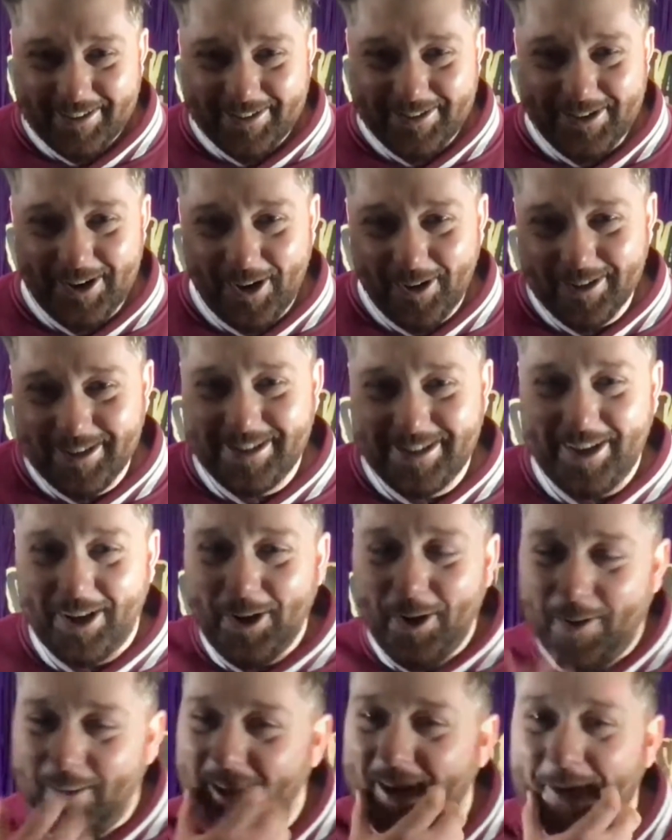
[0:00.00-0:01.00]
Nice. I
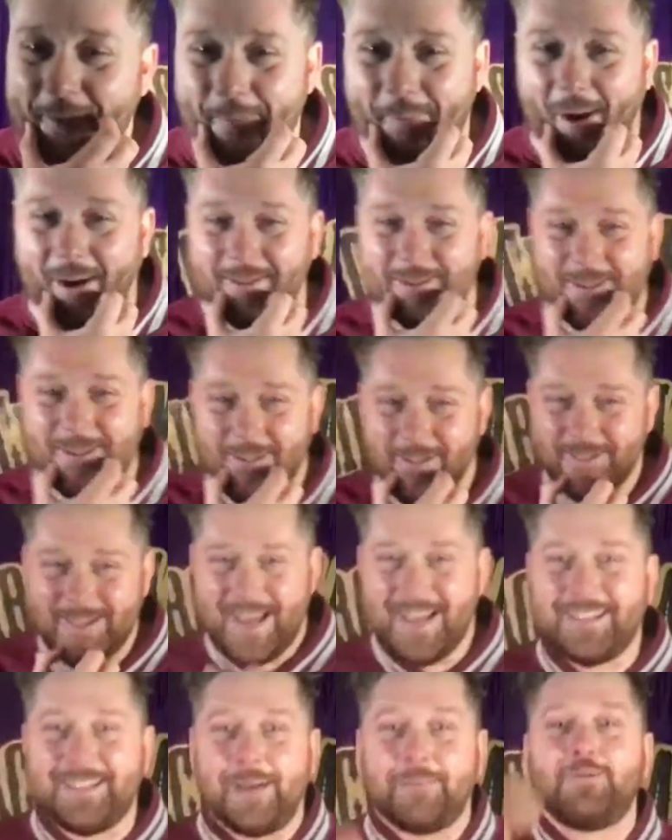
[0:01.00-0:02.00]
like that little bounce and all there,
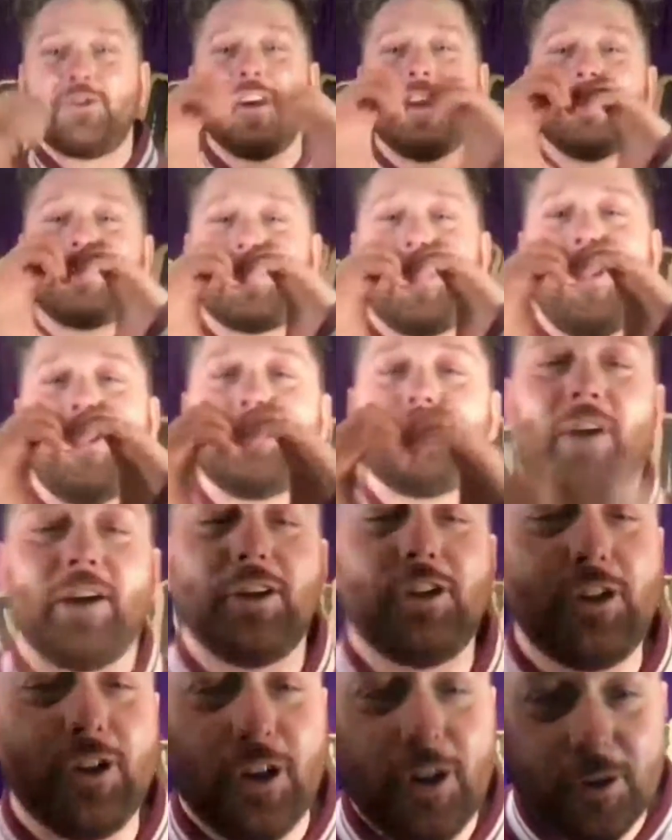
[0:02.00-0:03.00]
Tam. Cheers, guys.
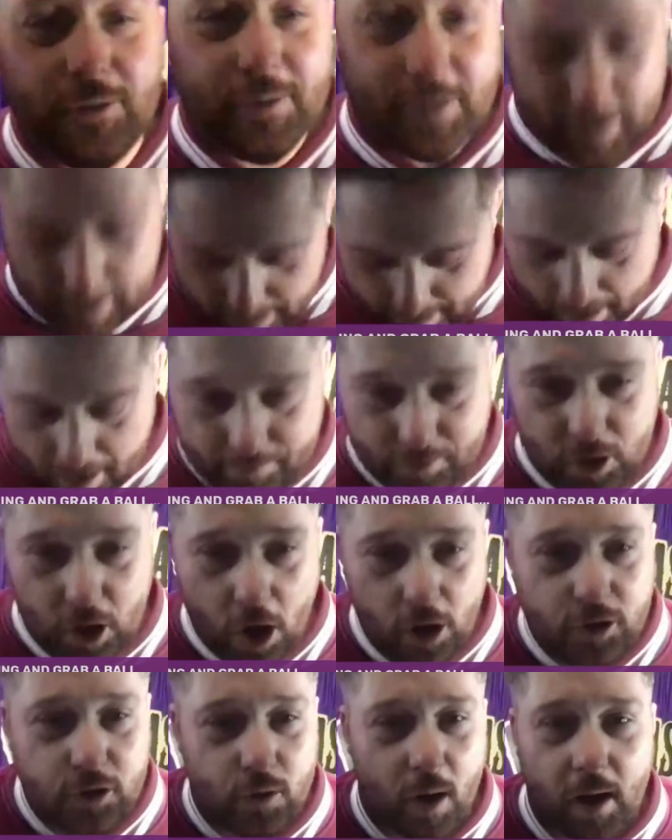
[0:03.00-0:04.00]
Thank you. Have a
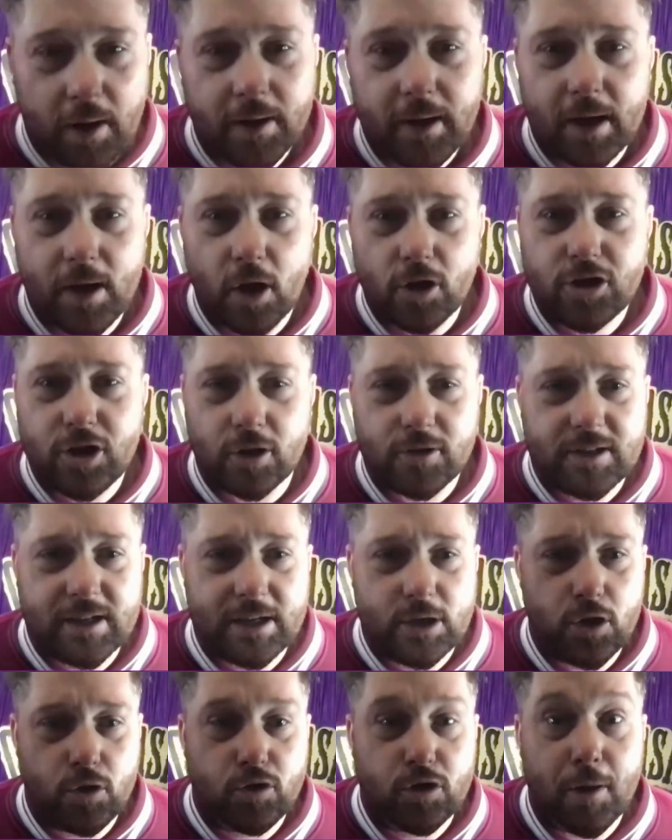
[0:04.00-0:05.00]
nice one. And I shall see
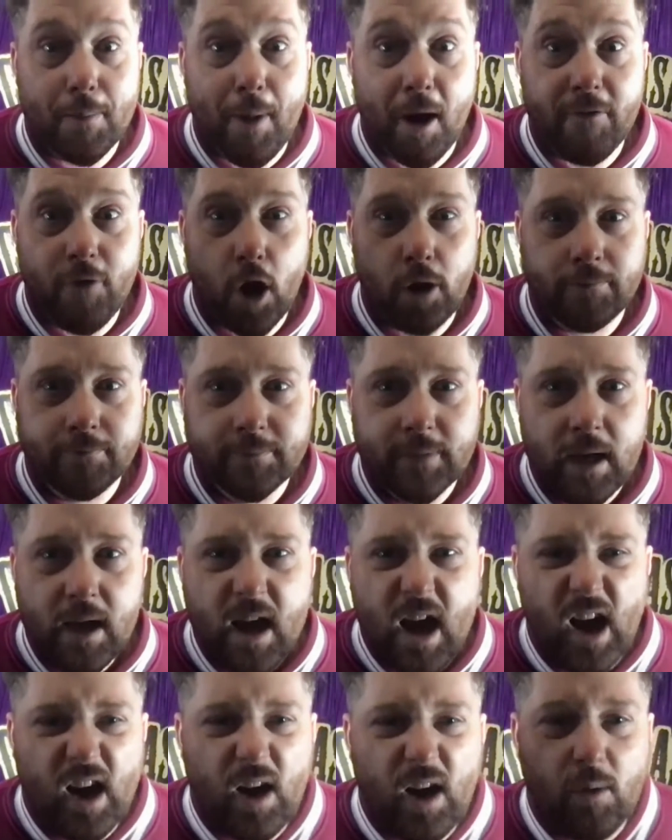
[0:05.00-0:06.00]
you tomorrow. And
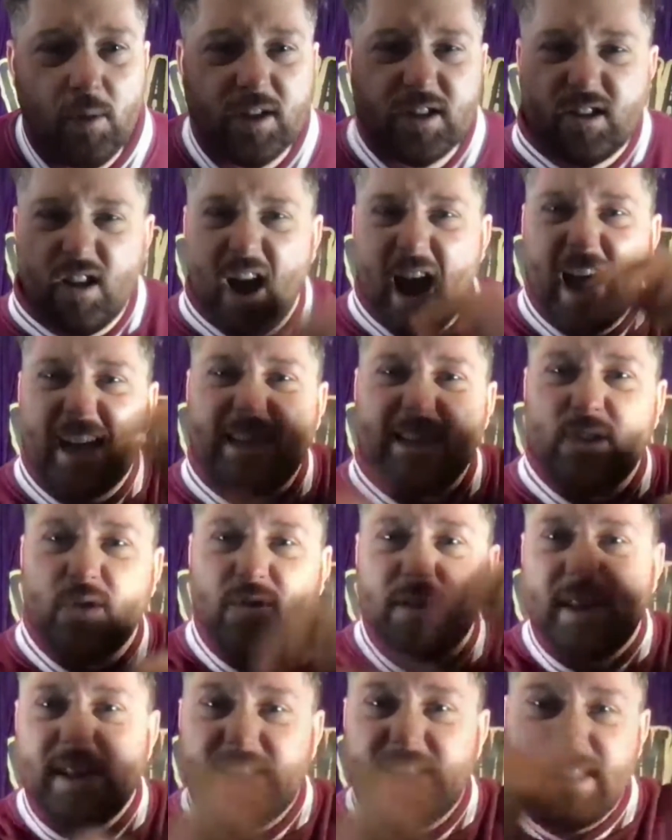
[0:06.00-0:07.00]
I want to start adding all
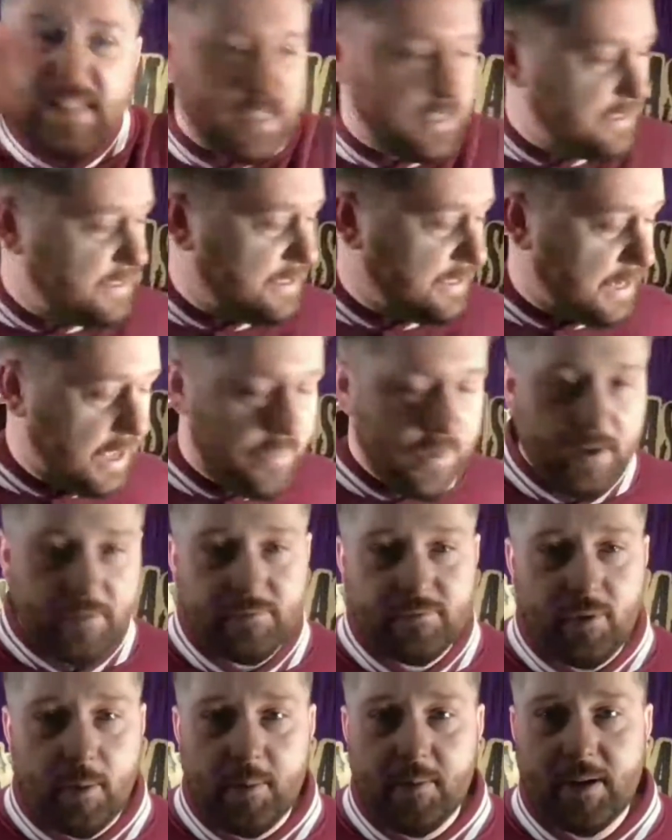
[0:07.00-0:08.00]
these things together
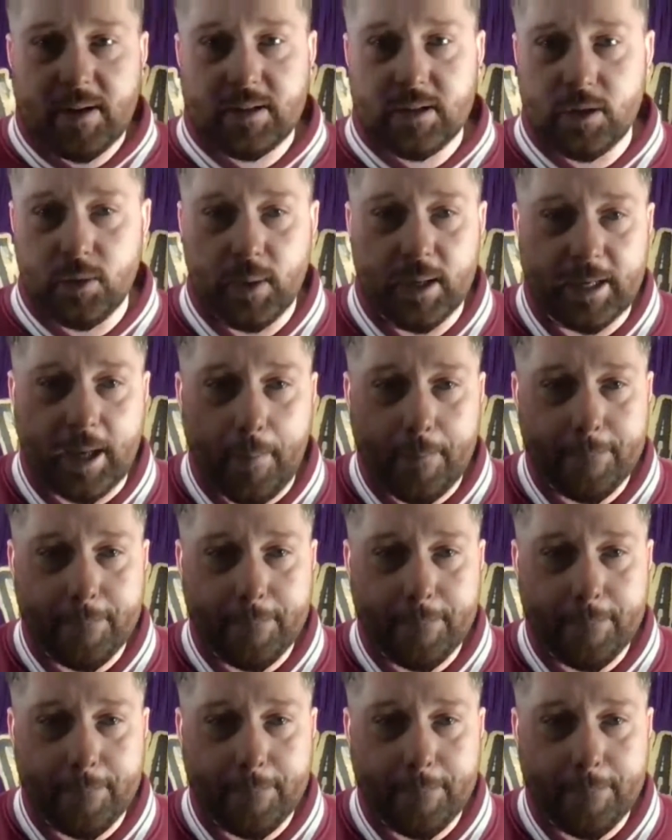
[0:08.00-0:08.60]
from the rest of the week.